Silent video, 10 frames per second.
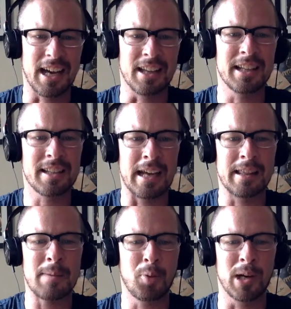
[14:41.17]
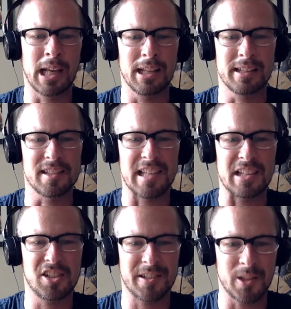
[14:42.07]
At that point, I like to say
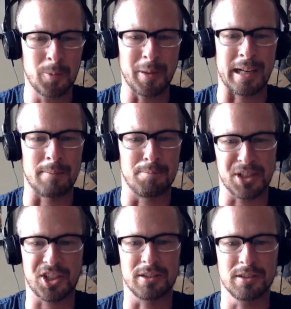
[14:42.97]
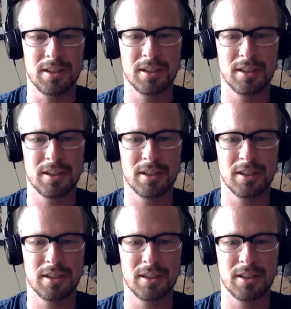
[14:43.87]
stupid ambition.